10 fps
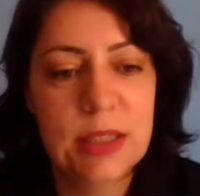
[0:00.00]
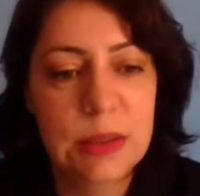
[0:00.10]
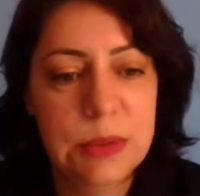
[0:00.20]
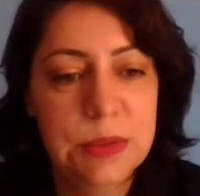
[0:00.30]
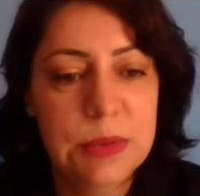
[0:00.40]

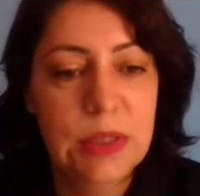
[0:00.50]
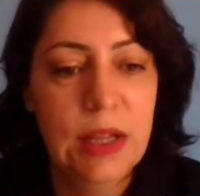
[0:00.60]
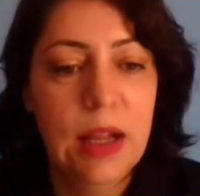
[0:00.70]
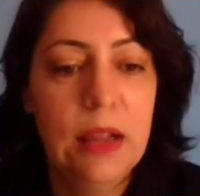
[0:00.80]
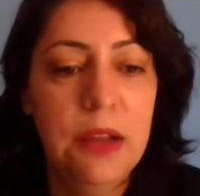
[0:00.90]
So
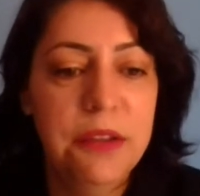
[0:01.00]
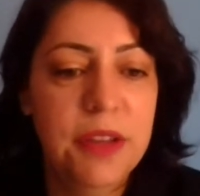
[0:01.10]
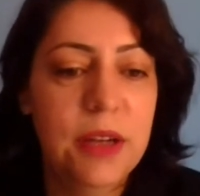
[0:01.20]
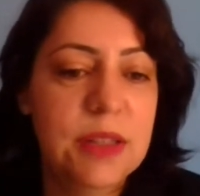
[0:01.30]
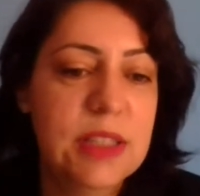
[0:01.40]

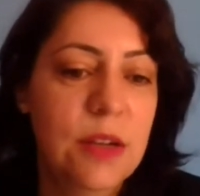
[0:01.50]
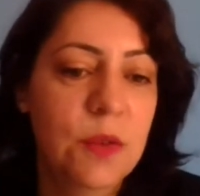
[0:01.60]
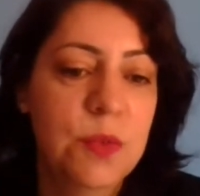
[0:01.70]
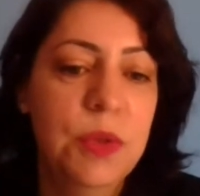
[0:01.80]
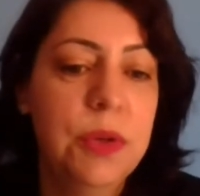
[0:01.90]
loving
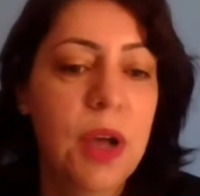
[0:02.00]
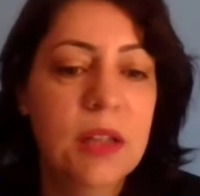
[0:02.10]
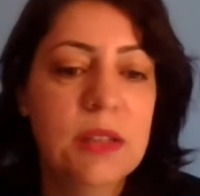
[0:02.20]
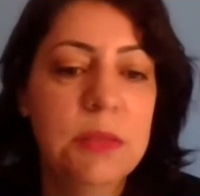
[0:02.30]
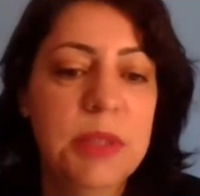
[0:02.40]
ourselves will
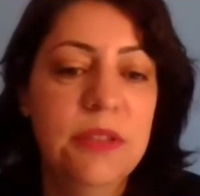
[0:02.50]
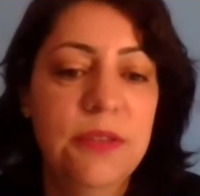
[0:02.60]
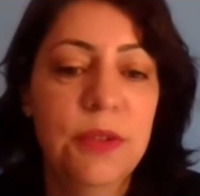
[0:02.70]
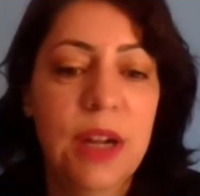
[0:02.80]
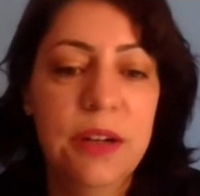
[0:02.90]
not be
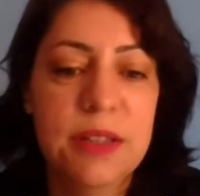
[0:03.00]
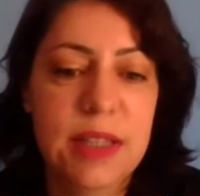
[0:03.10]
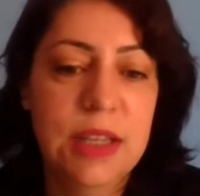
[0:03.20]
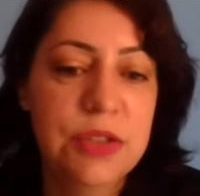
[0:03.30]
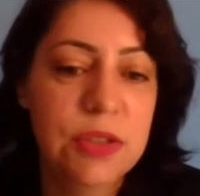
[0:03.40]
the
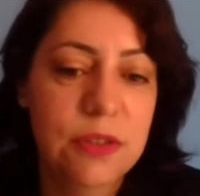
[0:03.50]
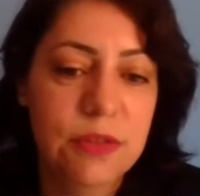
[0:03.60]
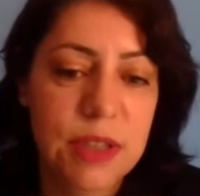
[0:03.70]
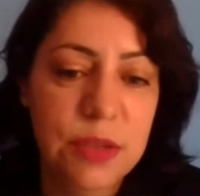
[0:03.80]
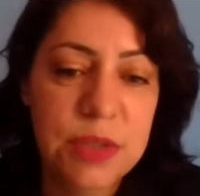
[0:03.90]
vulgarization
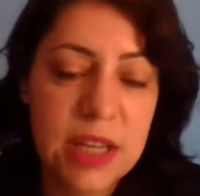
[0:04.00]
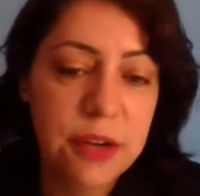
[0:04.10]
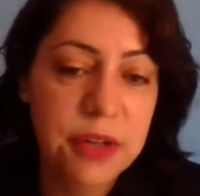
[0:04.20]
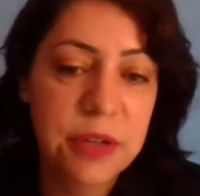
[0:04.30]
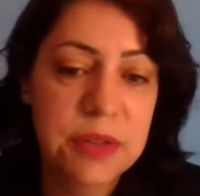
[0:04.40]
of a new
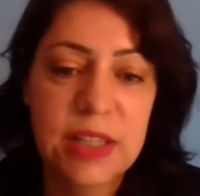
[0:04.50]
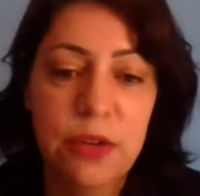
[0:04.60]
theory or